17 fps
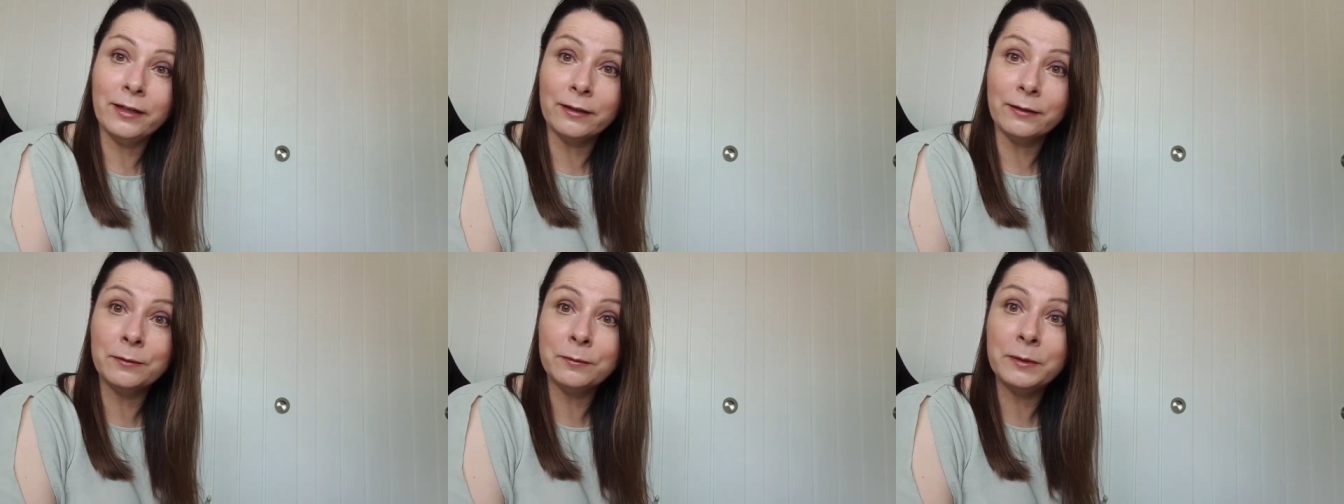
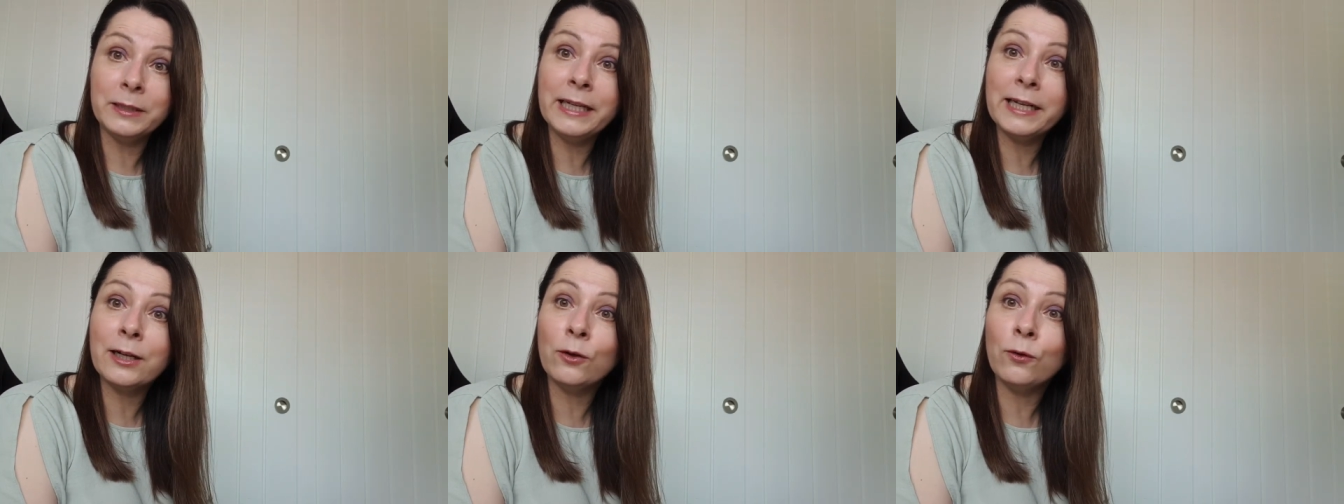Little
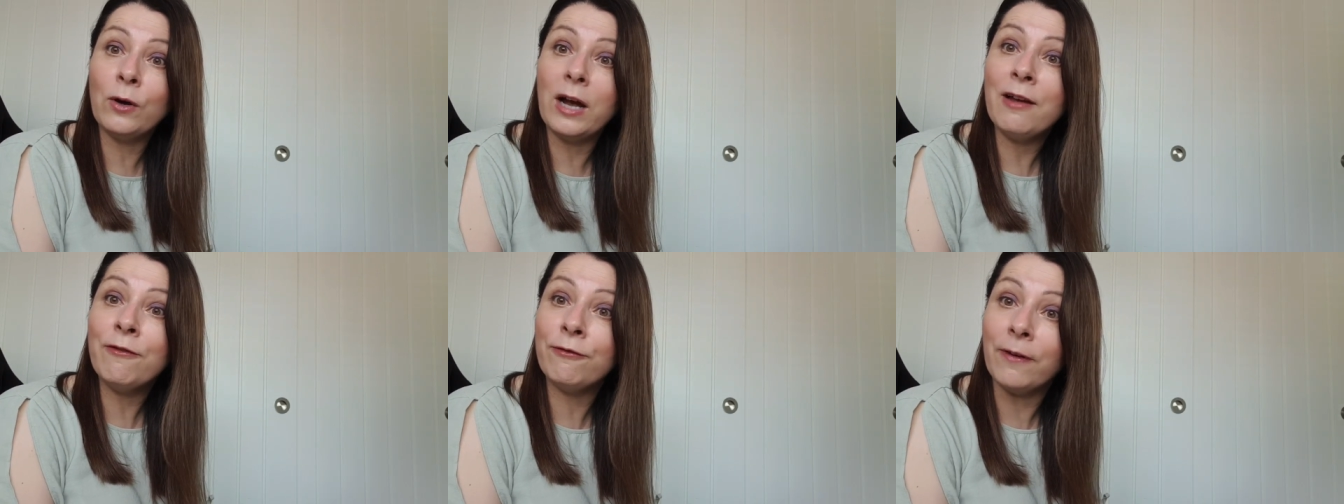little
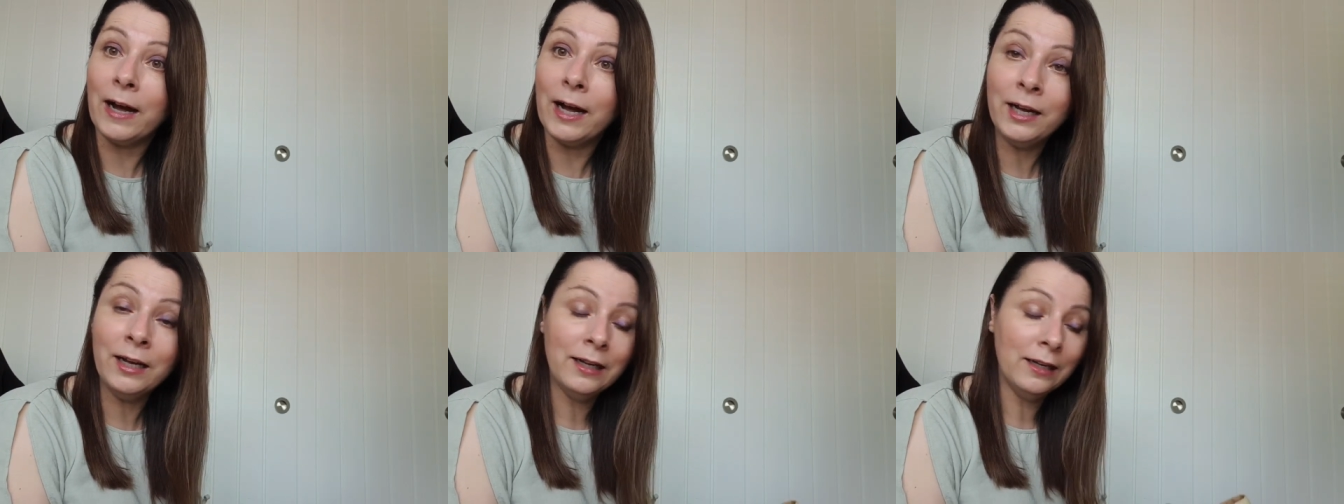
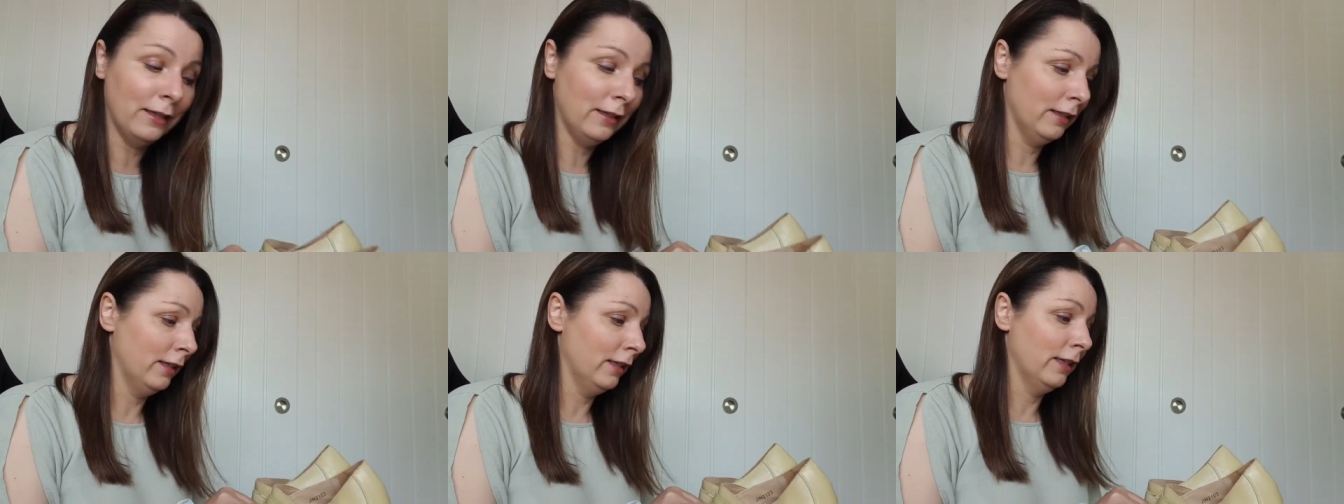Effa
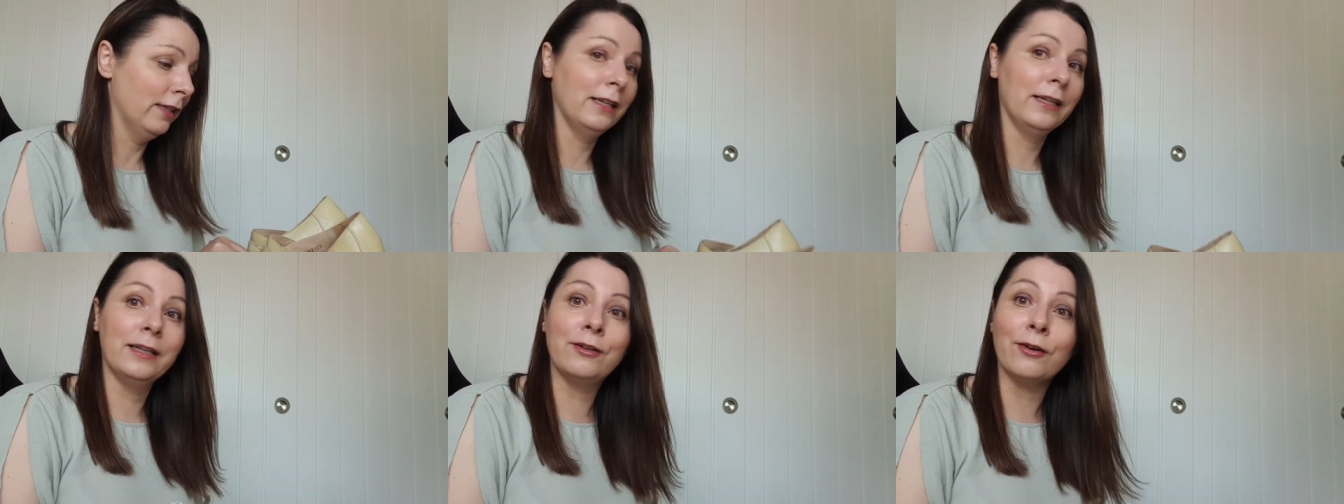
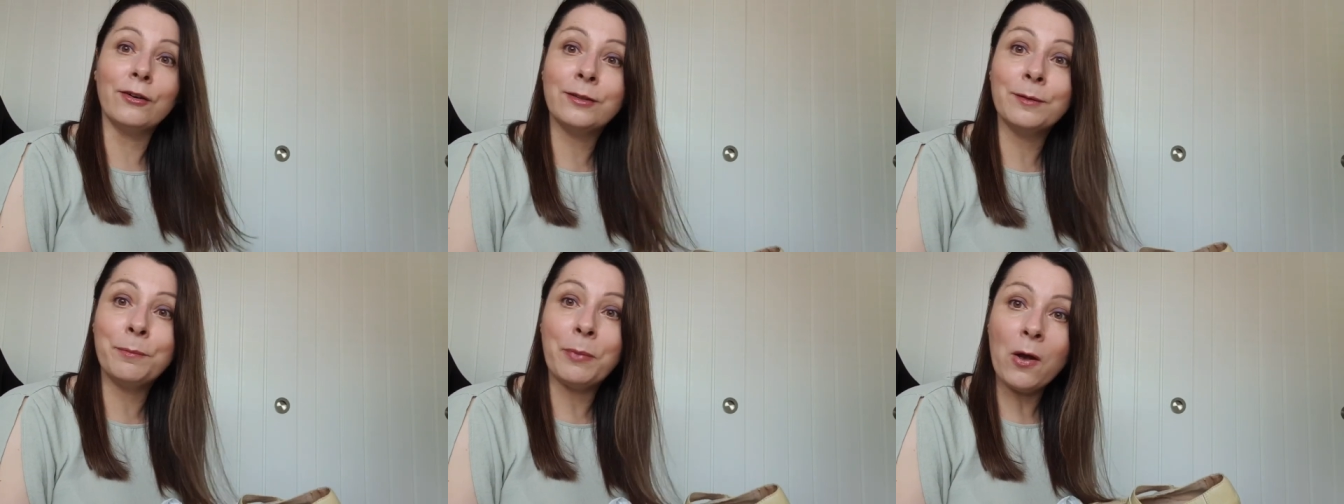
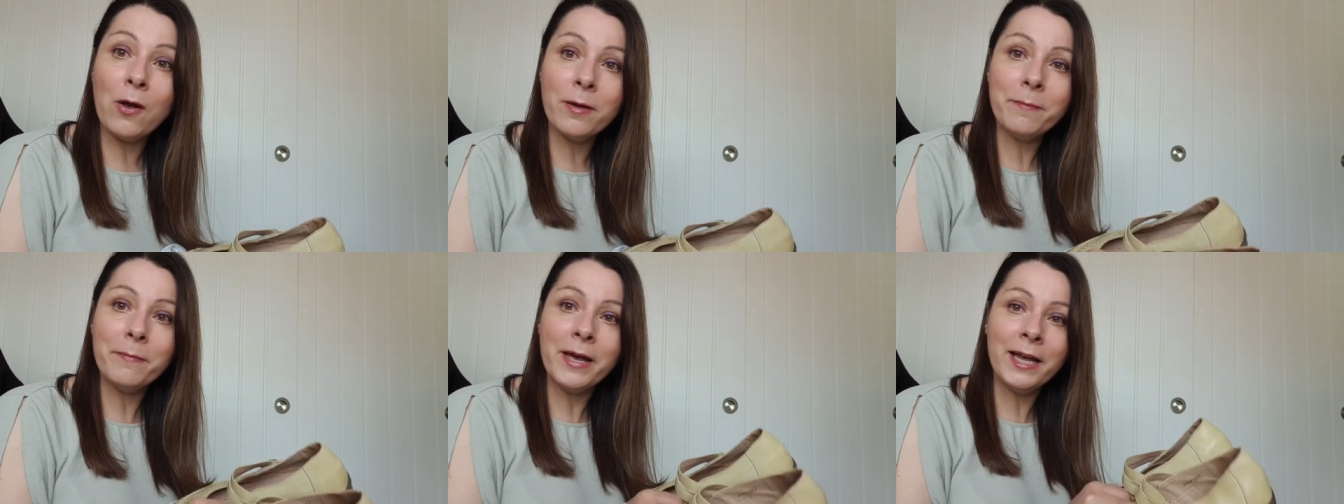tried to
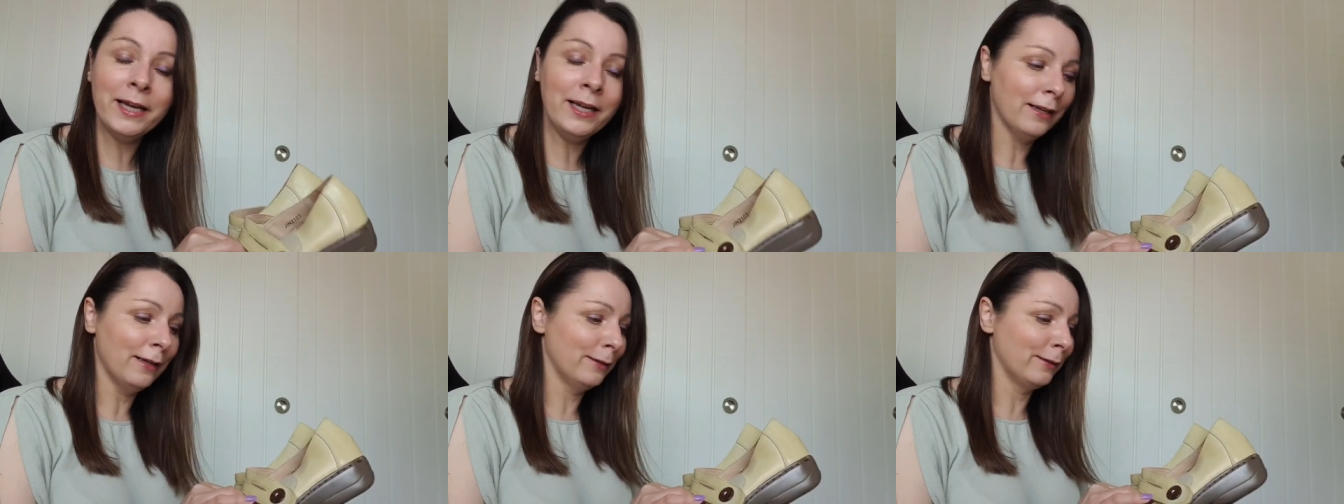bite
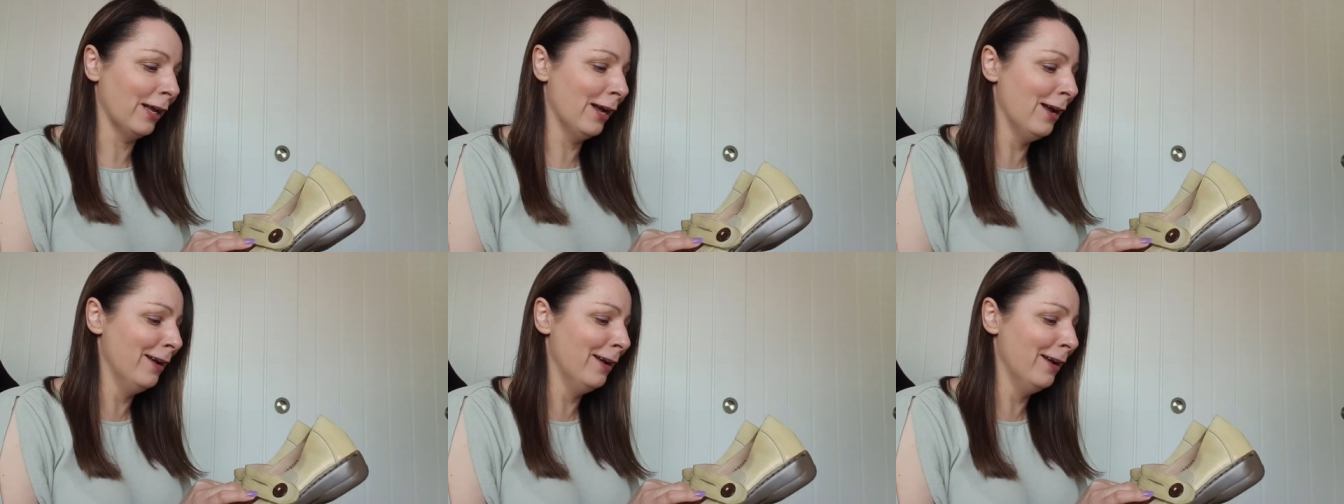me.